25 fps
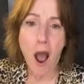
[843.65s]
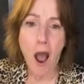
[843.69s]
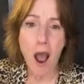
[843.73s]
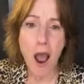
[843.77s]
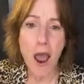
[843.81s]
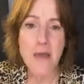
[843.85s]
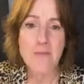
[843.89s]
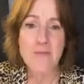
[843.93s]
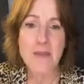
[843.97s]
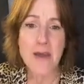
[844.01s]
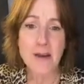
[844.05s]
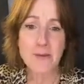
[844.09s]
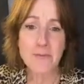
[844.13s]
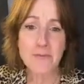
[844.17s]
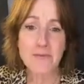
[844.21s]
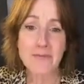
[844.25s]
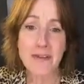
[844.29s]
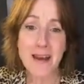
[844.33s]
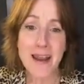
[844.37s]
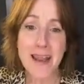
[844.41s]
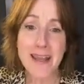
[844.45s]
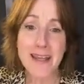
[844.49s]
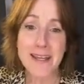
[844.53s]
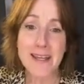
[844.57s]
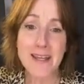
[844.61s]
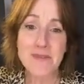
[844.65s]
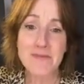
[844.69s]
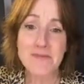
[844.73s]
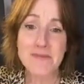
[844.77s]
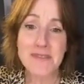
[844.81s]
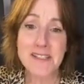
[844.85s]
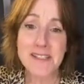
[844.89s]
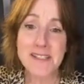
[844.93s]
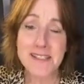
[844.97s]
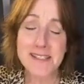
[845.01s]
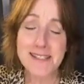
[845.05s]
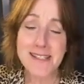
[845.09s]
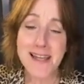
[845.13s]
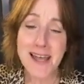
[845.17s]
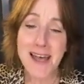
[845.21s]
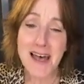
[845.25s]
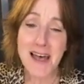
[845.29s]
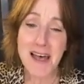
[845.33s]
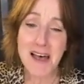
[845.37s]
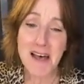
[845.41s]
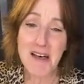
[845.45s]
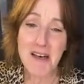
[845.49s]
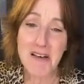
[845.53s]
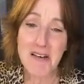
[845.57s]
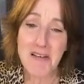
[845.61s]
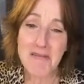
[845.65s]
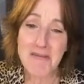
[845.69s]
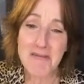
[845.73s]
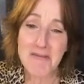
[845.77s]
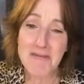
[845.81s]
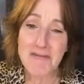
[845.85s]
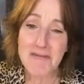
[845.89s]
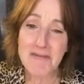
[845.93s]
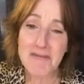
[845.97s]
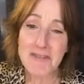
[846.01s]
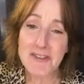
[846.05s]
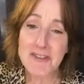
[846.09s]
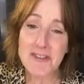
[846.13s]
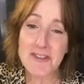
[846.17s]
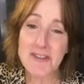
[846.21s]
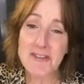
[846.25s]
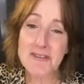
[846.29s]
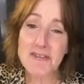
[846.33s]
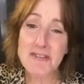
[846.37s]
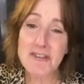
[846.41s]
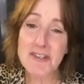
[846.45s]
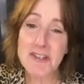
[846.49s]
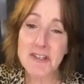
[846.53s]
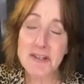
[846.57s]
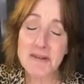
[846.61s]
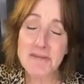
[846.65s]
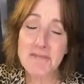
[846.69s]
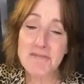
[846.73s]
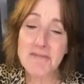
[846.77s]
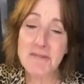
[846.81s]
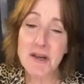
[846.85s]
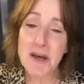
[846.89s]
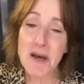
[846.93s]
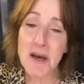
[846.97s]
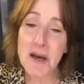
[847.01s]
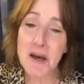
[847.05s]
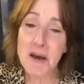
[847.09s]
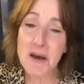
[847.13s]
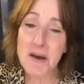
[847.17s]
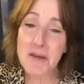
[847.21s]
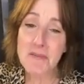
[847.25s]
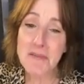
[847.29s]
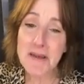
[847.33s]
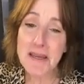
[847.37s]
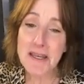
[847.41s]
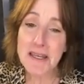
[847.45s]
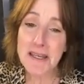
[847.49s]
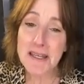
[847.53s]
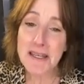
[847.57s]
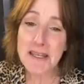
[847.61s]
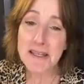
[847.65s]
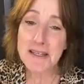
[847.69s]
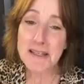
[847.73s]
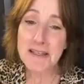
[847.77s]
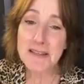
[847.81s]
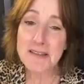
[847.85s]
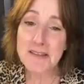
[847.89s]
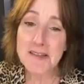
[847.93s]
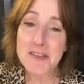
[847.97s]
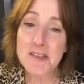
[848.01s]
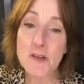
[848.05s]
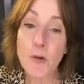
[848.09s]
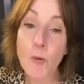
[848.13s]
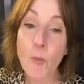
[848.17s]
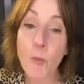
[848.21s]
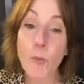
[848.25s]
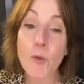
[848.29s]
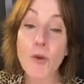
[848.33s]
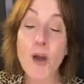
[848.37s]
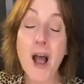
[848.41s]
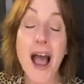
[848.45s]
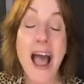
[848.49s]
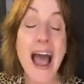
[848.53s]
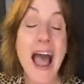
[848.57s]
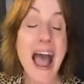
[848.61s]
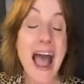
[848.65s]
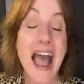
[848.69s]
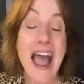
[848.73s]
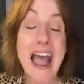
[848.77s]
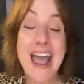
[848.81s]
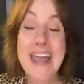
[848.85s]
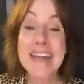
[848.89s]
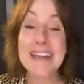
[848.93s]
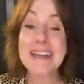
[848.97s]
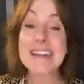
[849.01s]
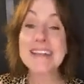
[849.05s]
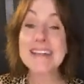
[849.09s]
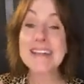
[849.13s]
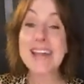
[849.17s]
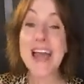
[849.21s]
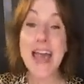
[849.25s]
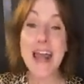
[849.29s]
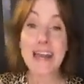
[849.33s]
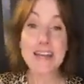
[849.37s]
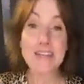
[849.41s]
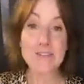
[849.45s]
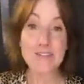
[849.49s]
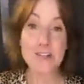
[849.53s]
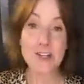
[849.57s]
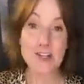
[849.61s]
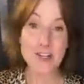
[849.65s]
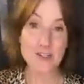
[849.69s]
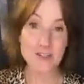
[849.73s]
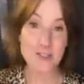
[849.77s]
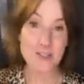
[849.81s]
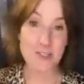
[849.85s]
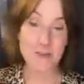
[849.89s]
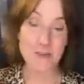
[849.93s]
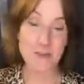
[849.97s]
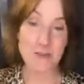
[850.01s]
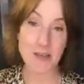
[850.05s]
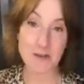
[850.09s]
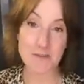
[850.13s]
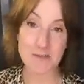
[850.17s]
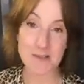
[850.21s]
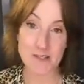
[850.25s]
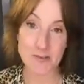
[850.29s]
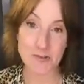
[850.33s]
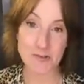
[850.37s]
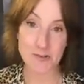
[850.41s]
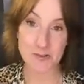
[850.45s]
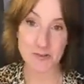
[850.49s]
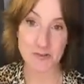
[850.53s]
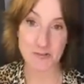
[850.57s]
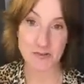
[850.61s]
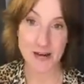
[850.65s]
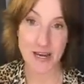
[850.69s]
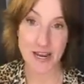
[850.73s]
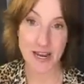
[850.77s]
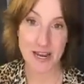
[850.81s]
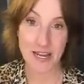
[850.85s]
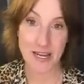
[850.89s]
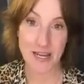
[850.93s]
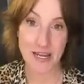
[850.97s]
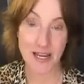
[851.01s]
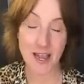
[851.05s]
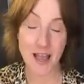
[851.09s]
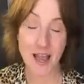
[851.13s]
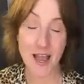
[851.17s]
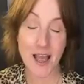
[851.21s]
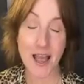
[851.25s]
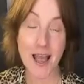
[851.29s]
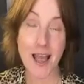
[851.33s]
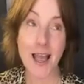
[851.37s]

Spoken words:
I met Ray himself. Jim Cummings. I did not even know Jim Cummings was Ray.